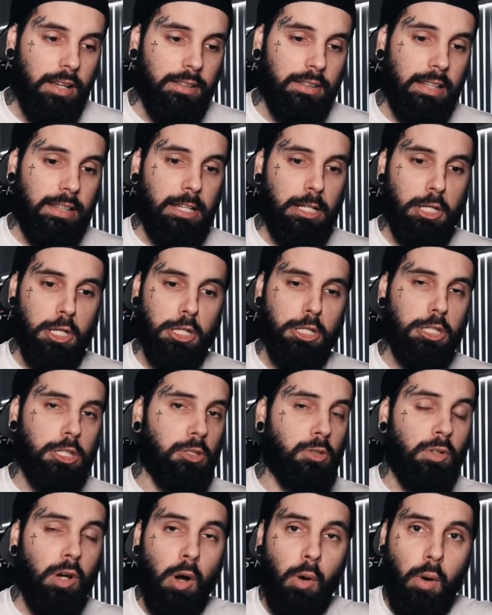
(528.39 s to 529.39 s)
that they just
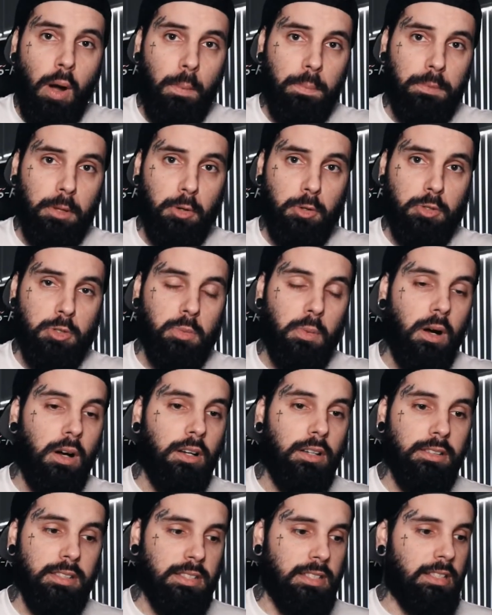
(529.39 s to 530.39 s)
throw up those
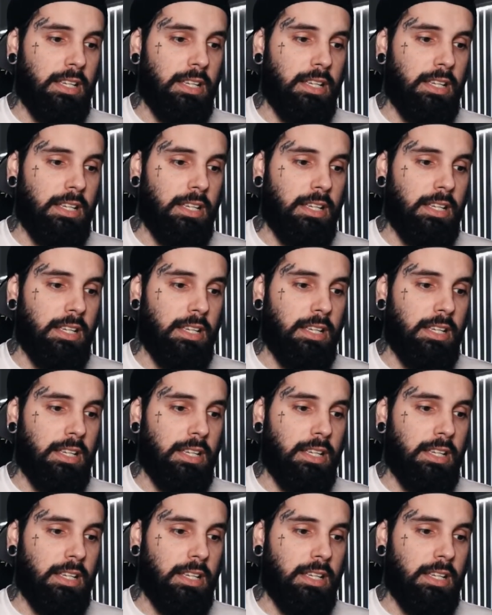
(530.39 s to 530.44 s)
walls